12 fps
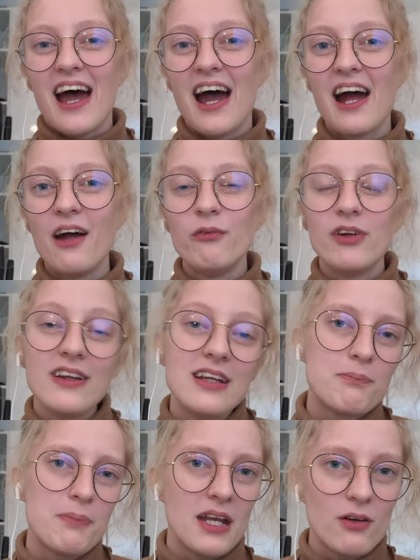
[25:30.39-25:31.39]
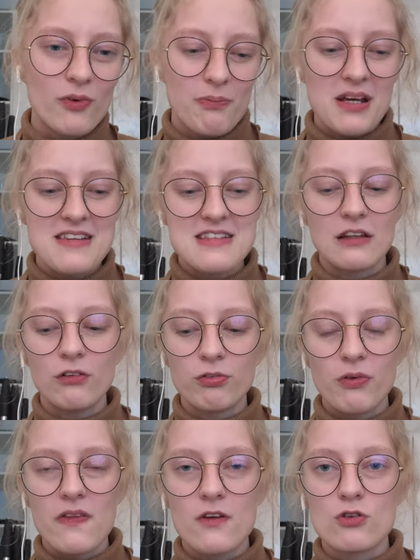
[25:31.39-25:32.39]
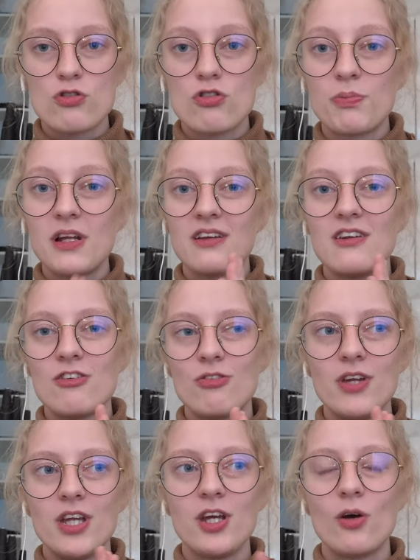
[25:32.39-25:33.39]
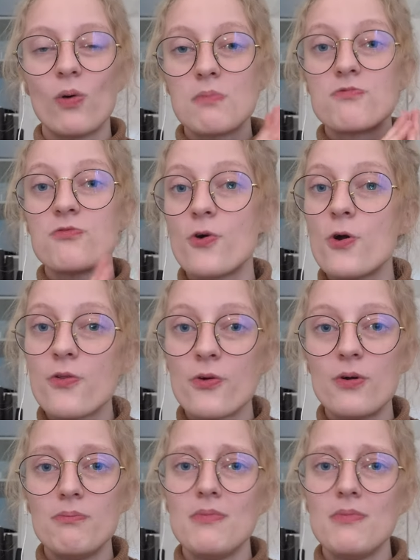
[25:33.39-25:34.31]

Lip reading: I really debated with myself whether to split this video up further,